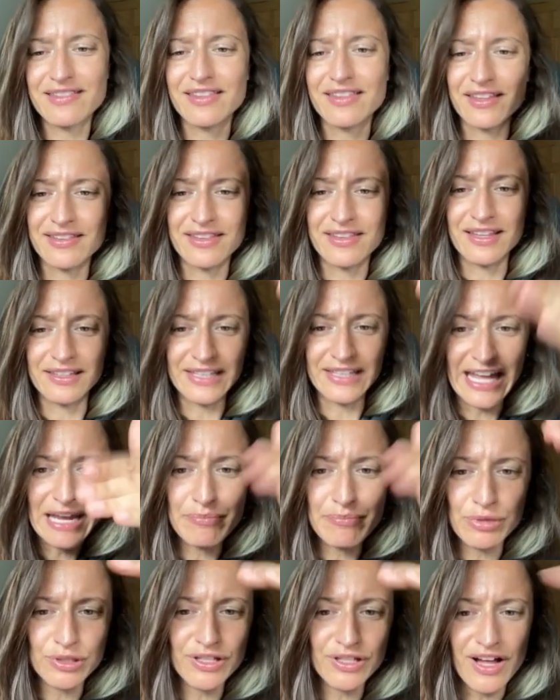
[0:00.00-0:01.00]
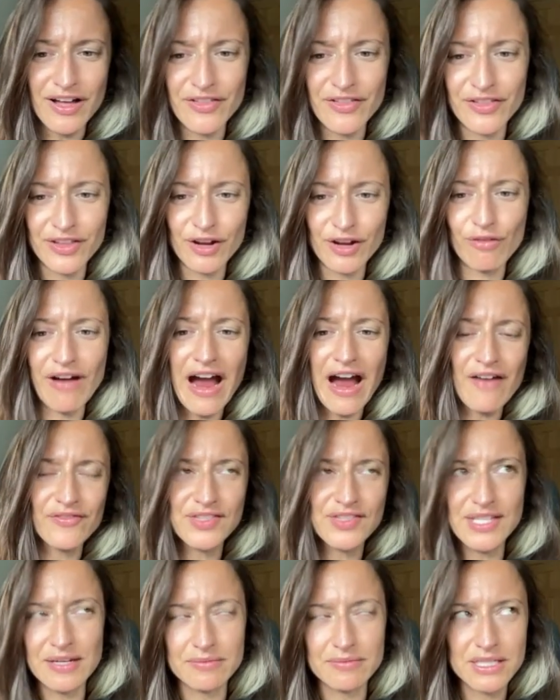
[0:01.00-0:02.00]
The label on the graph
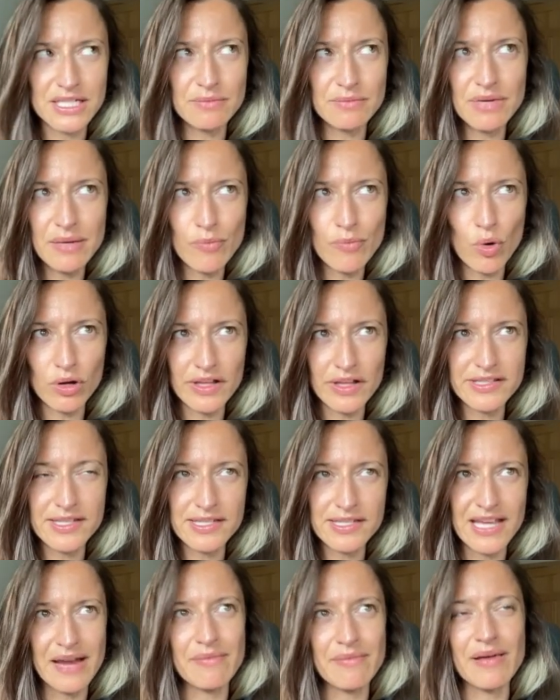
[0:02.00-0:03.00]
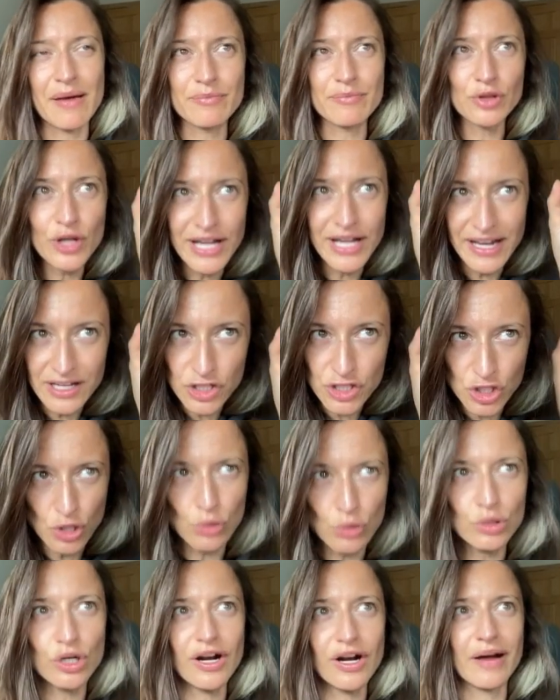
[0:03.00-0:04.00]
seems to be more or less the same. I'm looking at
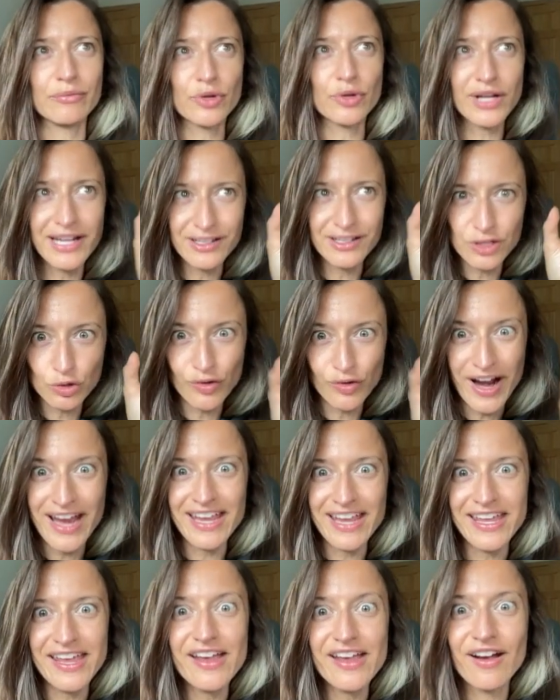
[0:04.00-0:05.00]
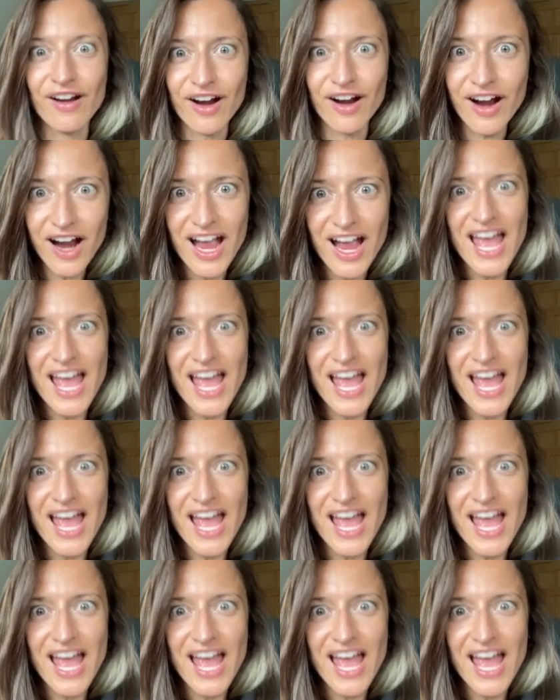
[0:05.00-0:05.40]
solar, I'm looking at the right year.